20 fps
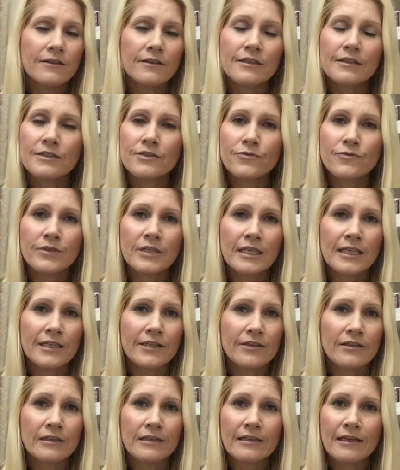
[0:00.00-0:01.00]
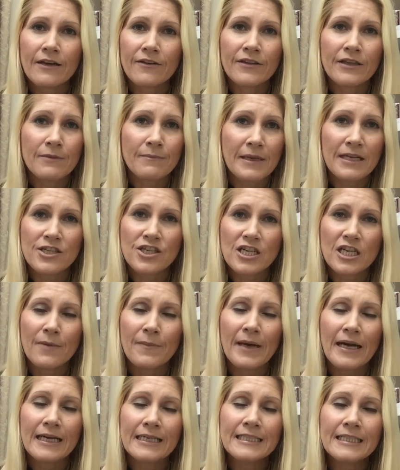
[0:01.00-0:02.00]
There's really nothing magic
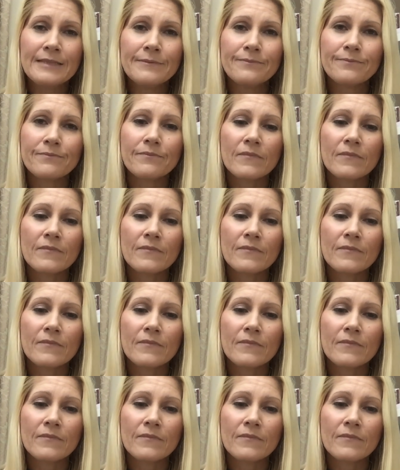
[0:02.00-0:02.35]
about it.